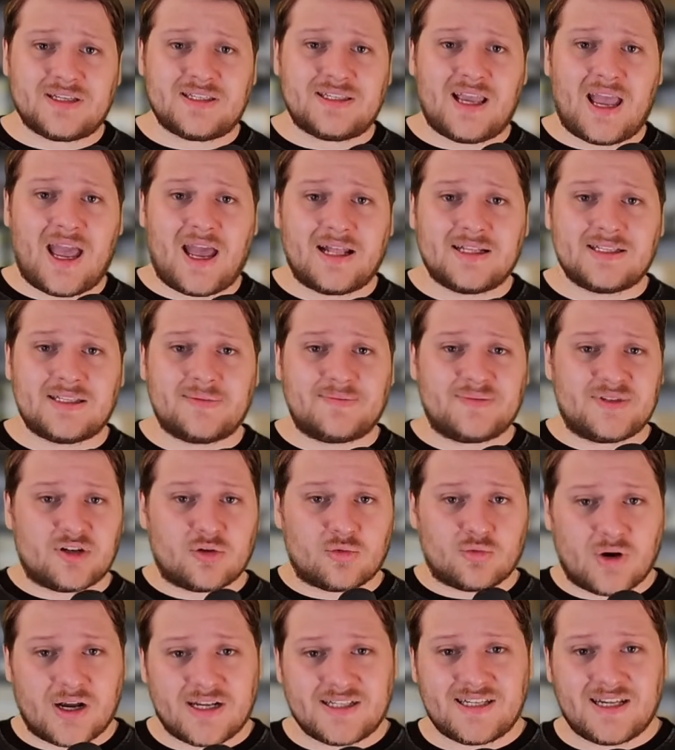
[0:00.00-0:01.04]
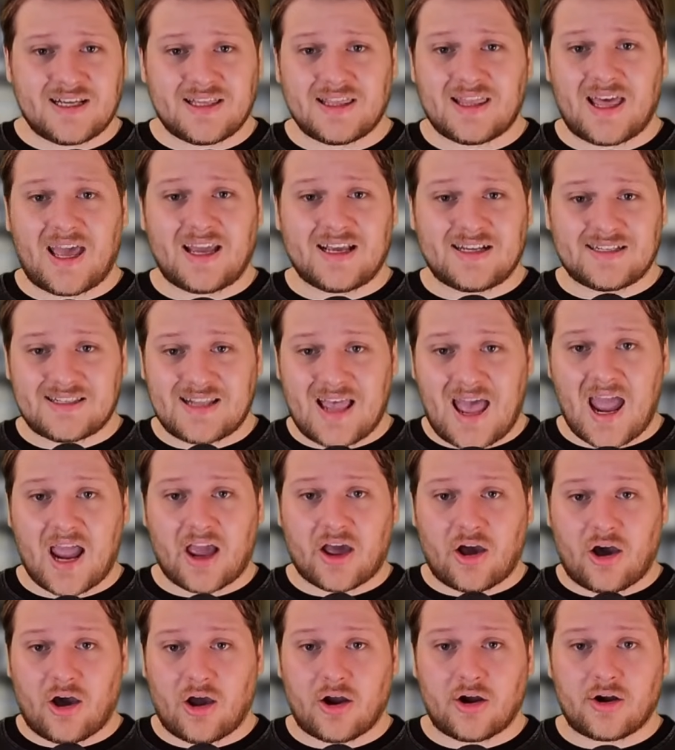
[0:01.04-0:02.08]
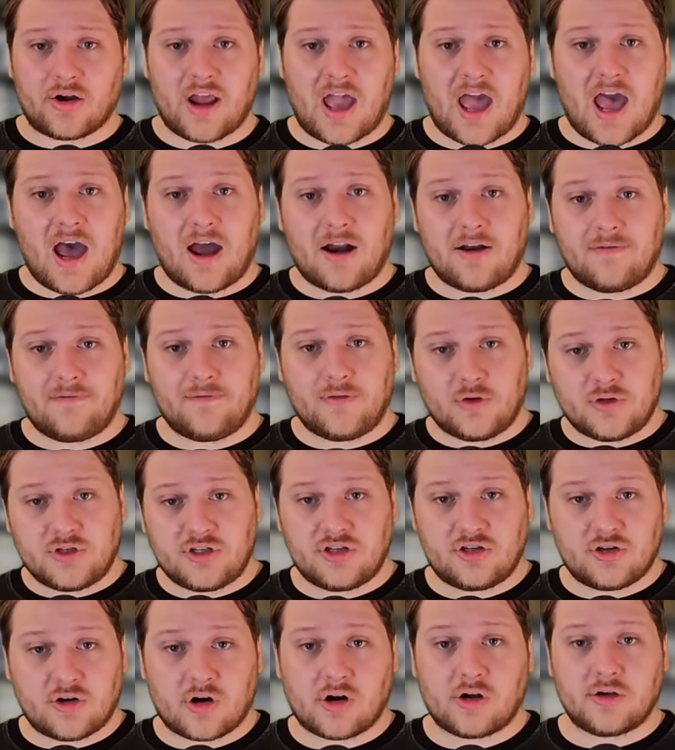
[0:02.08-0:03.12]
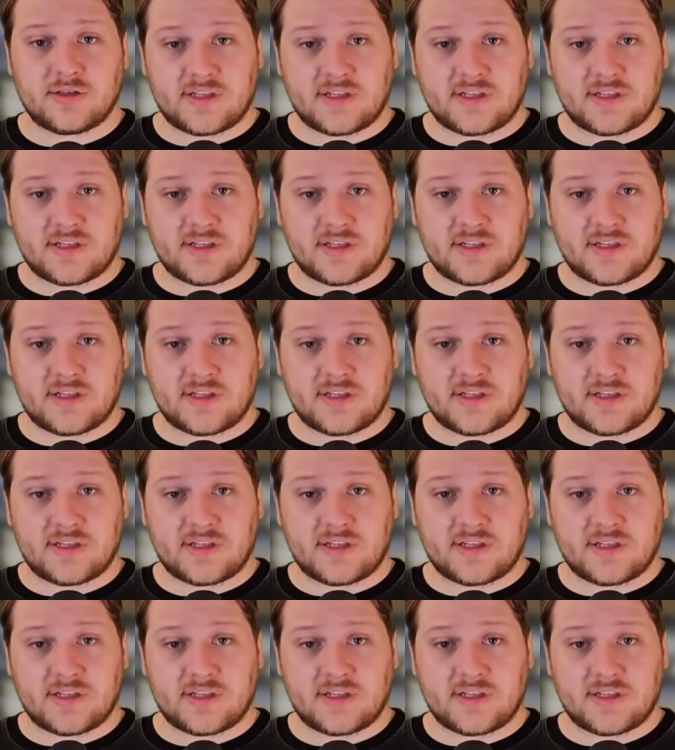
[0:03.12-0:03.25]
he ends up duressing that exact card out of Fujitoro's